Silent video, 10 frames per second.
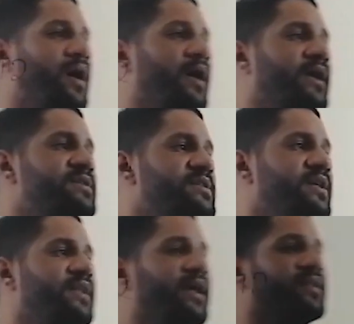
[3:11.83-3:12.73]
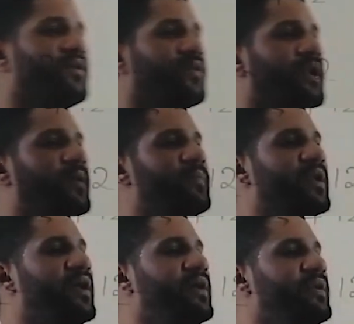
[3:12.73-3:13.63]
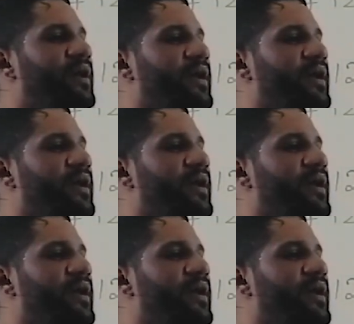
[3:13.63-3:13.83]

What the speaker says: I can see that on the number line,